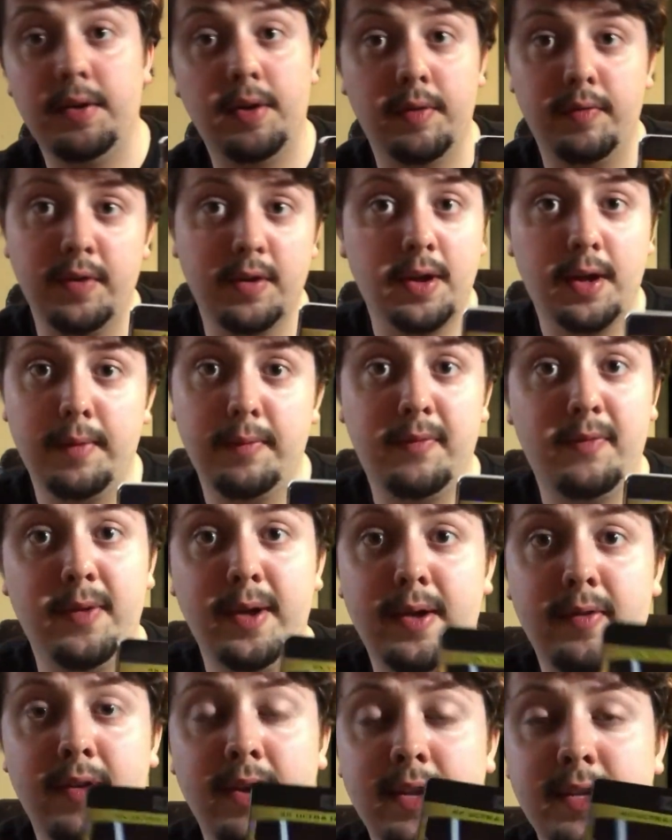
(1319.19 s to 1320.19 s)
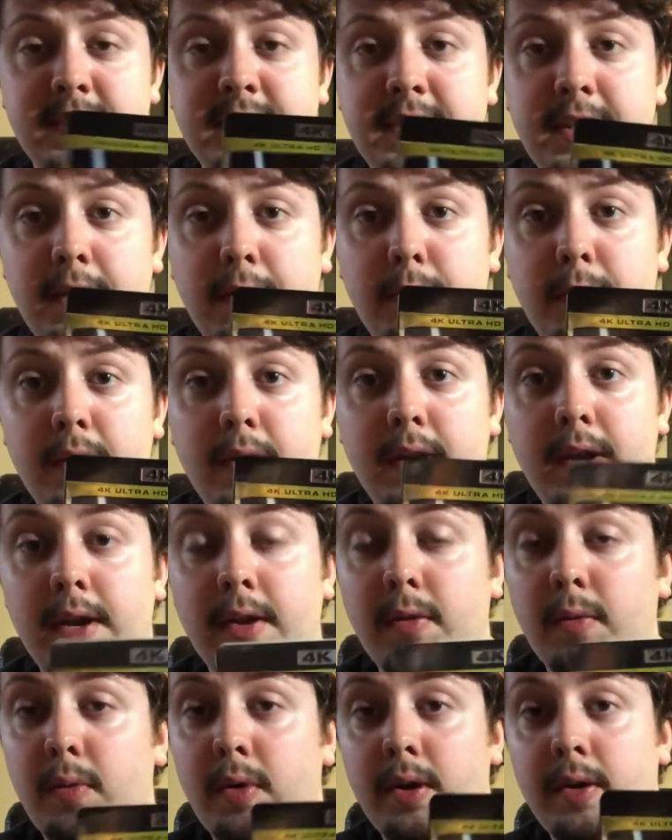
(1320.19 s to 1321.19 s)
If you're not a big fan of Steelbook and
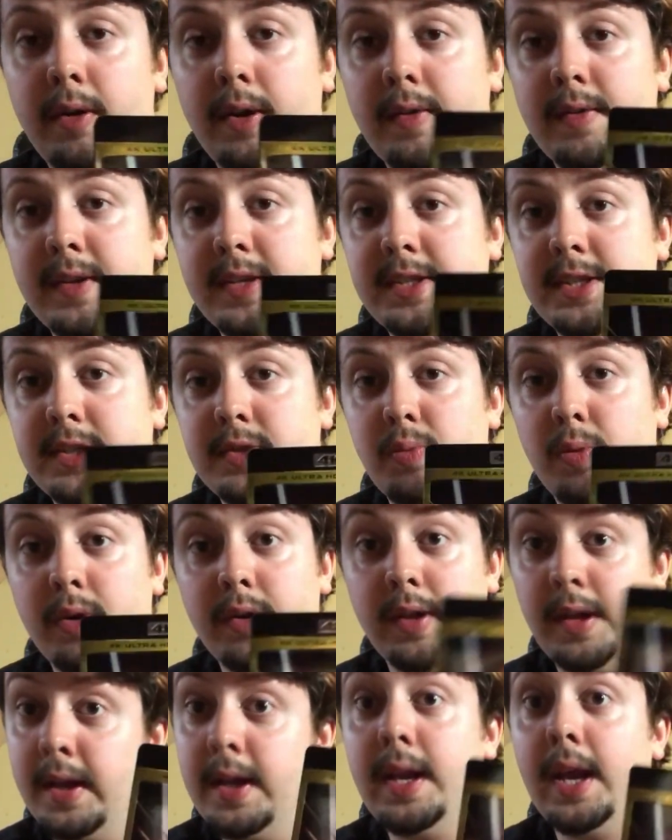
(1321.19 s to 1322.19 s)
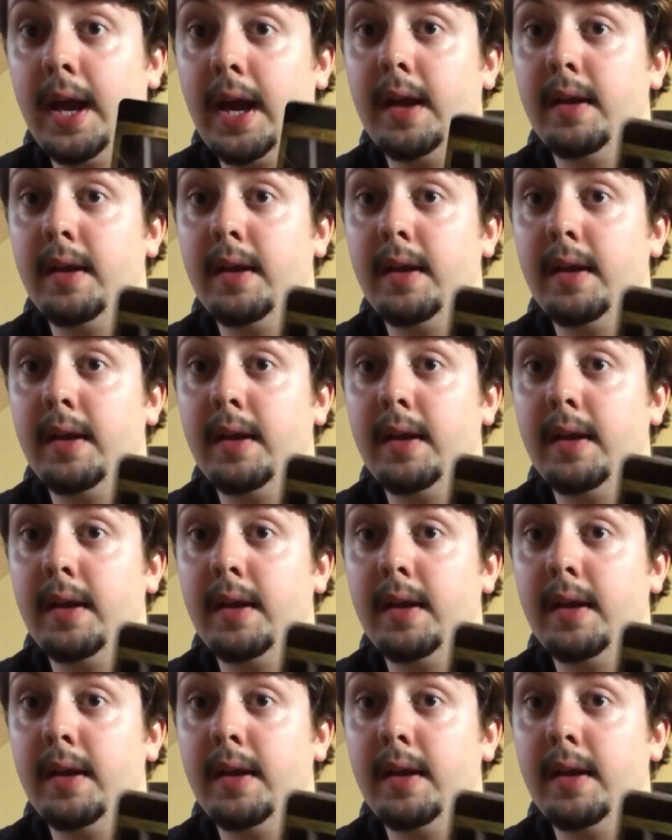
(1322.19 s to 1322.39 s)
you're wondering if this is worth it, yeah,